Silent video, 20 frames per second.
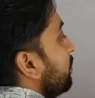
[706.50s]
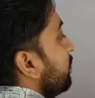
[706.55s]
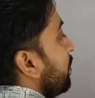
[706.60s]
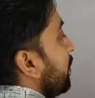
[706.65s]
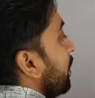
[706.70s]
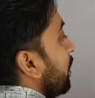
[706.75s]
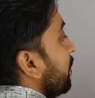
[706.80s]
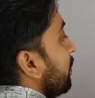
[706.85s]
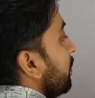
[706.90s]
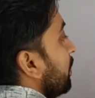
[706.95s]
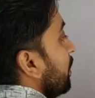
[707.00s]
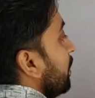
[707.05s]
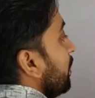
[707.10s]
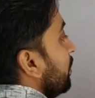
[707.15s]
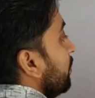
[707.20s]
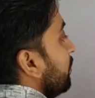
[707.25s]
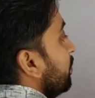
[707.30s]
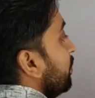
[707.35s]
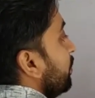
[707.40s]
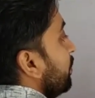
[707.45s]
verb.
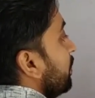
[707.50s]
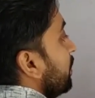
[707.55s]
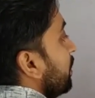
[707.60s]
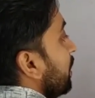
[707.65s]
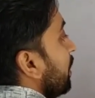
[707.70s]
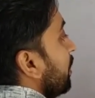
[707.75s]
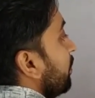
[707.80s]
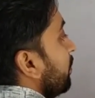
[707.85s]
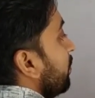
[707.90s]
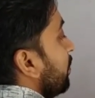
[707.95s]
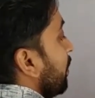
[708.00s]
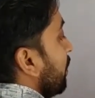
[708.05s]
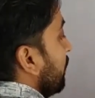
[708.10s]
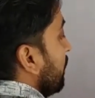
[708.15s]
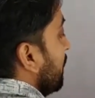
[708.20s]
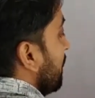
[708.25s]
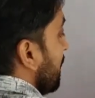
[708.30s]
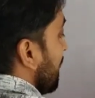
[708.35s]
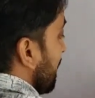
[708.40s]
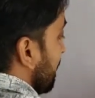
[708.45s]
Plural verb.
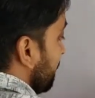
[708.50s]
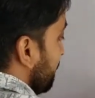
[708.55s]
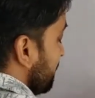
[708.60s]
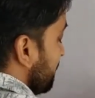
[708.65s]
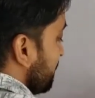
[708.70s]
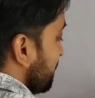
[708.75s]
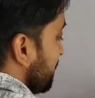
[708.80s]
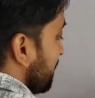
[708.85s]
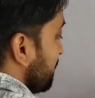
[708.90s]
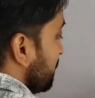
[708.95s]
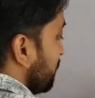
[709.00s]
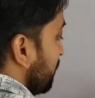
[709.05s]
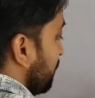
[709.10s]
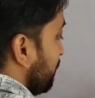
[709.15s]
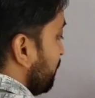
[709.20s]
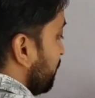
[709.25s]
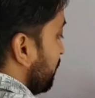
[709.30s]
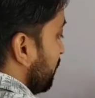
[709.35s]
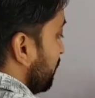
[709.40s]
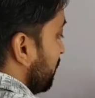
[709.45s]
And this is
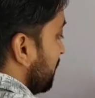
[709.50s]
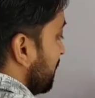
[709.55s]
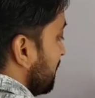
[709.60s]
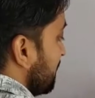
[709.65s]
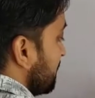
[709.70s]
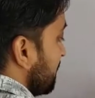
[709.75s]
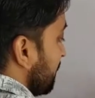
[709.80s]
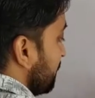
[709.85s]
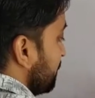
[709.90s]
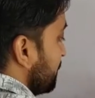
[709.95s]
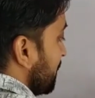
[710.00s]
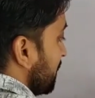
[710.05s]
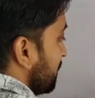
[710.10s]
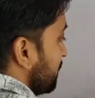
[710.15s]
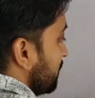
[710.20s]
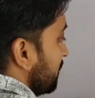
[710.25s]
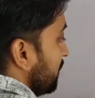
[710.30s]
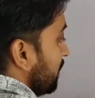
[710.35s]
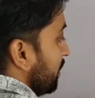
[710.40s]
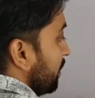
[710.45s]
also plural subject,
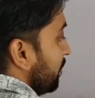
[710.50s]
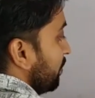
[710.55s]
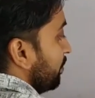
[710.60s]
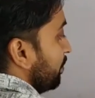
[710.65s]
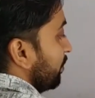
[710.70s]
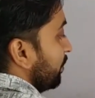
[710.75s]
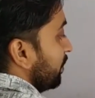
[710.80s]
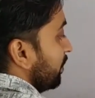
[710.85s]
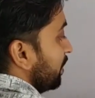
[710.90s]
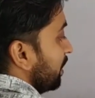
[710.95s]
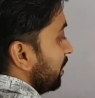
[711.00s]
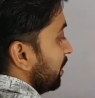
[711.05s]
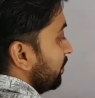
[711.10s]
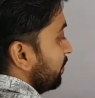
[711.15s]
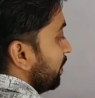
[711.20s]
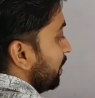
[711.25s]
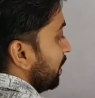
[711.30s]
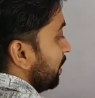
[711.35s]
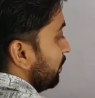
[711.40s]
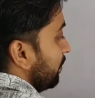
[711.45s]
plural
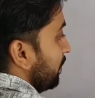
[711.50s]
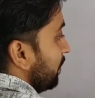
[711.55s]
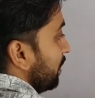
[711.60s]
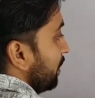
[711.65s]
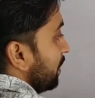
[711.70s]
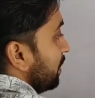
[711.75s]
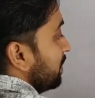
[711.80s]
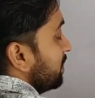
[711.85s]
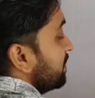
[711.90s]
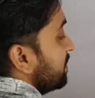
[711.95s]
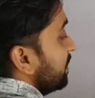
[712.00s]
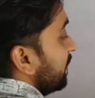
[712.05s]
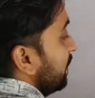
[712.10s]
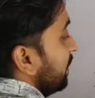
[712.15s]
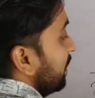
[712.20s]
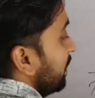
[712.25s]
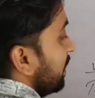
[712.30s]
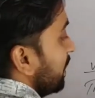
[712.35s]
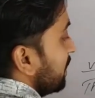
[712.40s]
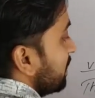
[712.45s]
verb,
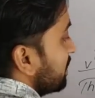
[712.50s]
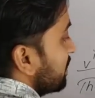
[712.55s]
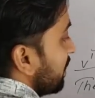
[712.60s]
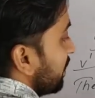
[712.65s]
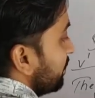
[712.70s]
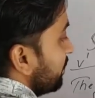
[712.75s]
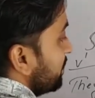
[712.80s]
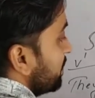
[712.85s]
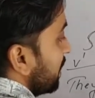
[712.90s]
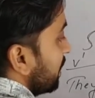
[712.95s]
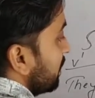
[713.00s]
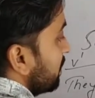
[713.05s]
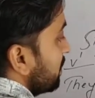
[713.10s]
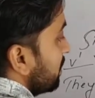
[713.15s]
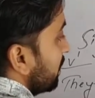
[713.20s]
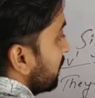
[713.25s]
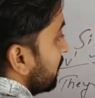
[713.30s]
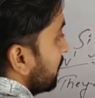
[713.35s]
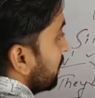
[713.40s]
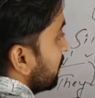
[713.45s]
singular subject,
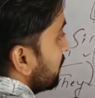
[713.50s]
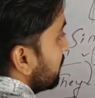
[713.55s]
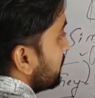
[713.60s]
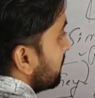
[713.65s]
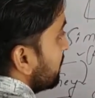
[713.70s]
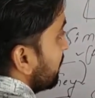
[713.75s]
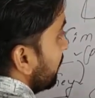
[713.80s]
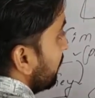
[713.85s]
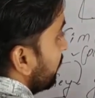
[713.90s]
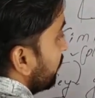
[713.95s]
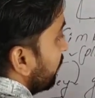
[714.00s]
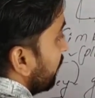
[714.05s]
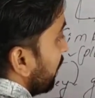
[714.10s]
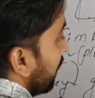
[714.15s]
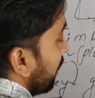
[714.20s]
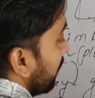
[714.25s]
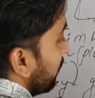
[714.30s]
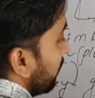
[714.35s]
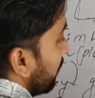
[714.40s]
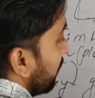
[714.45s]

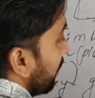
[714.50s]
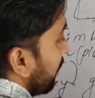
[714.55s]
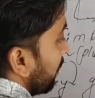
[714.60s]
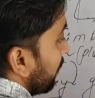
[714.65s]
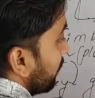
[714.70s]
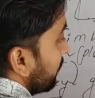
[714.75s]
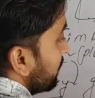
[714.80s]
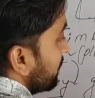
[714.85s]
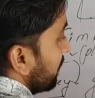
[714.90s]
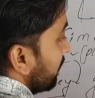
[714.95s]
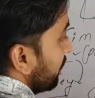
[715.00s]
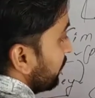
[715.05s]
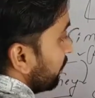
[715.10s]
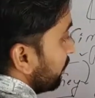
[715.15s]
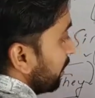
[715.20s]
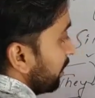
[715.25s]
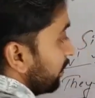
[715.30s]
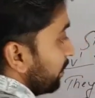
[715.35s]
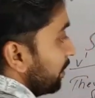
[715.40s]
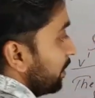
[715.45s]
singular verb.
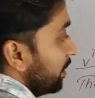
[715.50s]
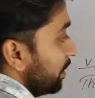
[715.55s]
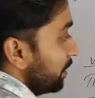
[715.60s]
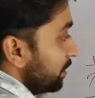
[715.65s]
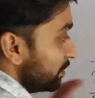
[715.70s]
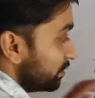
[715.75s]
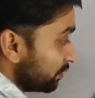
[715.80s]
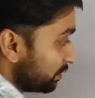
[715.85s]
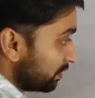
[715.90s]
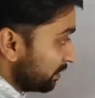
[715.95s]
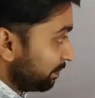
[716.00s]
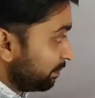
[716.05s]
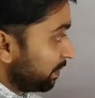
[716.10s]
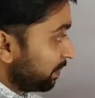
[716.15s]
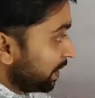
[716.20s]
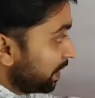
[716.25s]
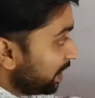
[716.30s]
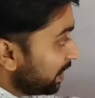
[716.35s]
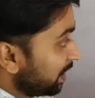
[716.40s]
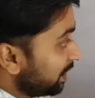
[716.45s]
Singular. So the
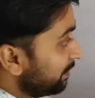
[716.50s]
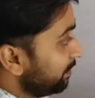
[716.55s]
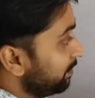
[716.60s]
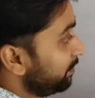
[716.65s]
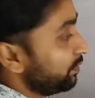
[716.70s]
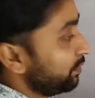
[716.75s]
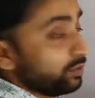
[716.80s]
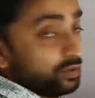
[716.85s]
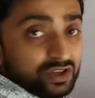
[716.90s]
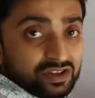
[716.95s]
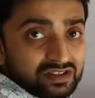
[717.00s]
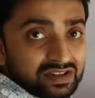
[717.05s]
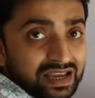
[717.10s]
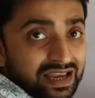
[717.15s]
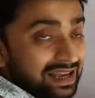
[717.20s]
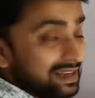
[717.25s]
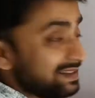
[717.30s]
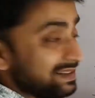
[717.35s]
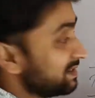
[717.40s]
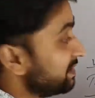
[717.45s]
verb which
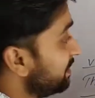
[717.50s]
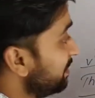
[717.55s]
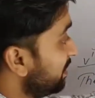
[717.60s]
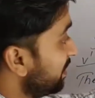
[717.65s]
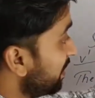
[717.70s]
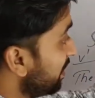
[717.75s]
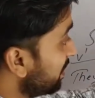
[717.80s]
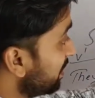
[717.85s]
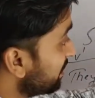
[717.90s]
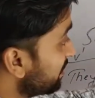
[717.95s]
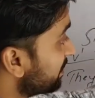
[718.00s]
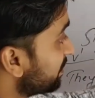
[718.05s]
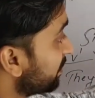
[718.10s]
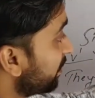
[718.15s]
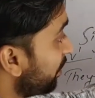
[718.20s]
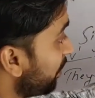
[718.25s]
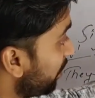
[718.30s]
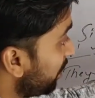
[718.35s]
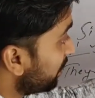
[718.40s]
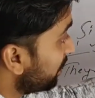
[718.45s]
has yes
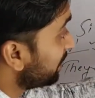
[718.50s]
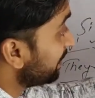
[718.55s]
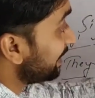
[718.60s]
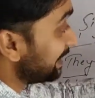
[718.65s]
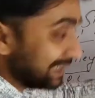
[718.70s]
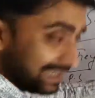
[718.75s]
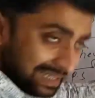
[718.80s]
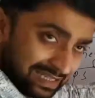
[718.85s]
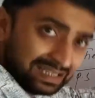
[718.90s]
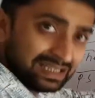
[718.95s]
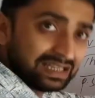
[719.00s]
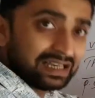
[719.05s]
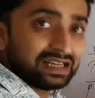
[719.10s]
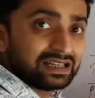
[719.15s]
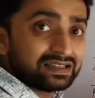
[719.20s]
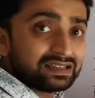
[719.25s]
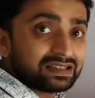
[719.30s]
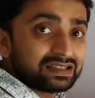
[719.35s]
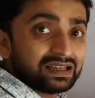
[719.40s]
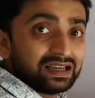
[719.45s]
or
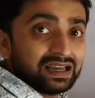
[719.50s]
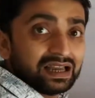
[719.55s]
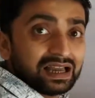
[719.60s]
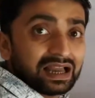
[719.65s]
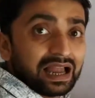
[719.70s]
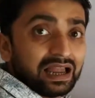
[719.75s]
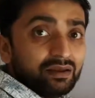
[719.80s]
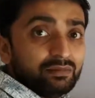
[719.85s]
es, I